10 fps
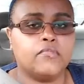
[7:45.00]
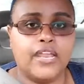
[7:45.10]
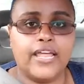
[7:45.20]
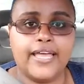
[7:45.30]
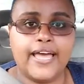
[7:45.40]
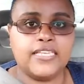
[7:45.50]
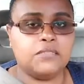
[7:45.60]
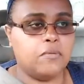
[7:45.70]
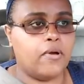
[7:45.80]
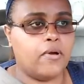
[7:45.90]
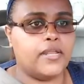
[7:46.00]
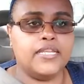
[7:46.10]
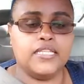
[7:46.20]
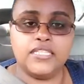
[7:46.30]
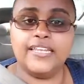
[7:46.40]
And I asked him about it,
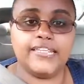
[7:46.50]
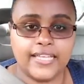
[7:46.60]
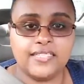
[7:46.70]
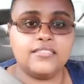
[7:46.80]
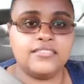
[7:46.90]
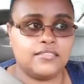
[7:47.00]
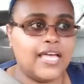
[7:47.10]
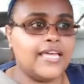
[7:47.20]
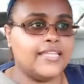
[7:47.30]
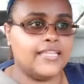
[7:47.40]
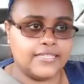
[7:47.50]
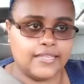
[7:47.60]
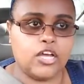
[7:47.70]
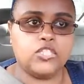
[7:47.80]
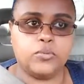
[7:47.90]
and he said, yes, that is
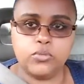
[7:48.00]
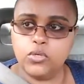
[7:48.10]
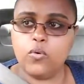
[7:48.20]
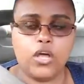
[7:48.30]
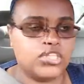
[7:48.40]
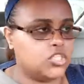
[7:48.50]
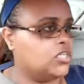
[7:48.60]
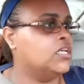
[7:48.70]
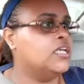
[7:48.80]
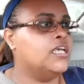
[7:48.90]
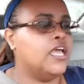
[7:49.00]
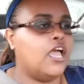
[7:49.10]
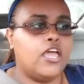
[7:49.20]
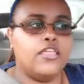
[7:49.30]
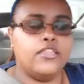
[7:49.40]
occipital neuralgia.
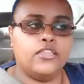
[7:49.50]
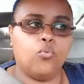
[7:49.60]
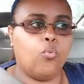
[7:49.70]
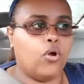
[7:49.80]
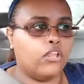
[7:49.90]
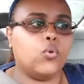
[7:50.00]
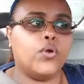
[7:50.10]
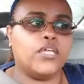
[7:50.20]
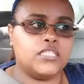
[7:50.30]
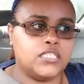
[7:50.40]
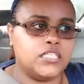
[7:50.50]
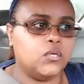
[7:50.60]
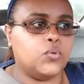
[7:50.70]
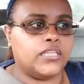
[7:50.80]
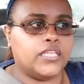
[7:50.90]
And one of the ways to
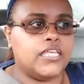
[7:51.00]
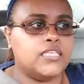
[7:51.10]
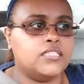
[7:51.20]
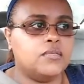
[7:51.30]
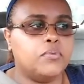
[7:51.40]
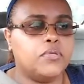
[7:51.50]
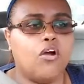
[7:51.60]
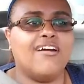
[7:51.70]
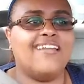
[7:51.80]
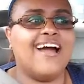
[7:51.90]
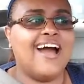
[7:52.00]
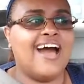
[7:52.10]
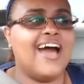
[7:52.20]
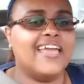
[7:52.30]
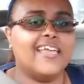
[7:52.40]
deal with it is to be on
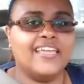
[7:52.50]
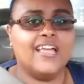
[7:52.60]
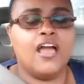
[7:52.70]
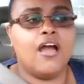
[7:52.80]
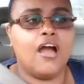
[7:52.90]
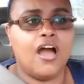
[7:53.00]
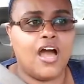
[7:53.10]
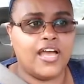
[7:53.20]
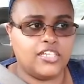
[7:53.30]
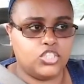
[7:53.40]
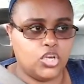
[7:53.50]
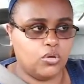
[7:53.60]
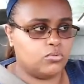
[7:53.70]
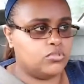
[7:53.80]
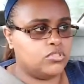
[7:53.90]
high
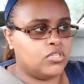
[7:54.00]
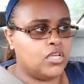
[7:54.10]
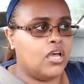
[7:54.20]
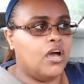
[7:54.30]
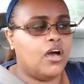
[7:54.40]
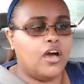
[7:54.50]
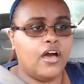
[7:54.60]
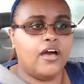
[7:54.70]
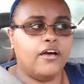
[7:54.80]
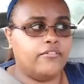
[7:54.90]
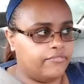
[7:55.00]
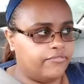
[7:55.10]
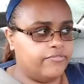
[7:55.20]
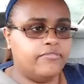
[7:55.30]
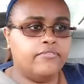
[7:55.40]
dose of
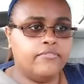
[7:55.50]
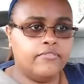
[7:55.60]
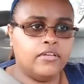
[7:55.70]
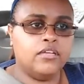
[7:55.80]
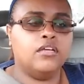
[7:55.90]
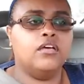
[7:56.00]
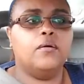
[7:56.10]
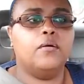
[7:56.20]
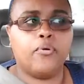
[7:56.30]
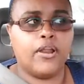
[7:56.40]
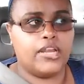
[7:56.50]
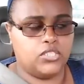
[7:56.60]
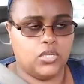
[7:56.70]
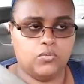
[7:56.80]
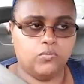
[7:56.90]

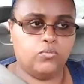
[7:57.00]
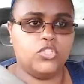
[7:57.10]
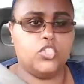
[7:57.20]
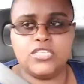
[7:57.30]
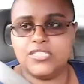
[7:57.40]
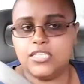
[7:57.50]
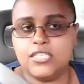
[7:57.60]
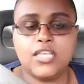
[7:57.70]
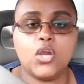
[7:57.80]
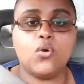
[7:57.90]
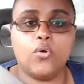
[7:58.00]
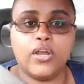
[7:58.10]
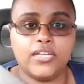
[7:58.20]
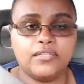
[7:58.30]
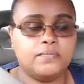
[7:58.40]
prednisone, which is a steroid.